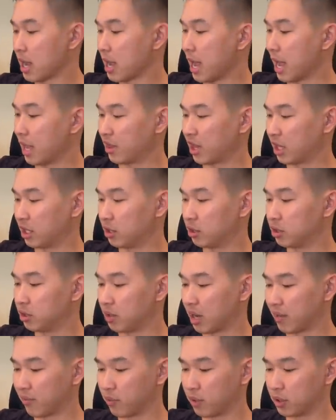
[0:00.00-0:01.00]
And thank you to
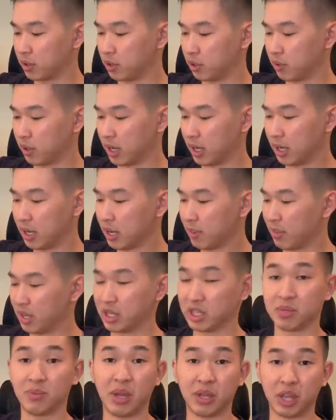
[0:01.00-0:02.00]
everyone who made
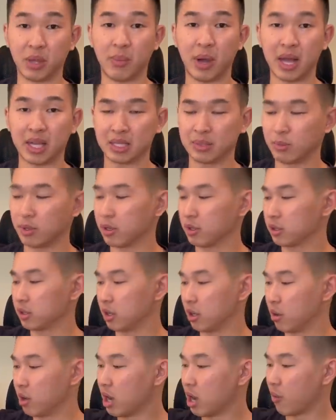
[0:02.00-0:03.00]
this mail day possible.
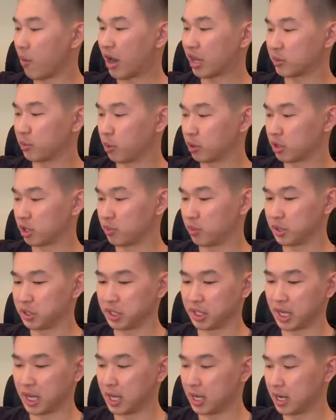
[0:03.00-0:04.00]
So Wow Sports Cards once
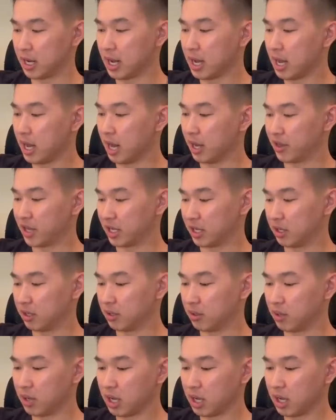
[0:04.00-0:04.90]
again. Thank you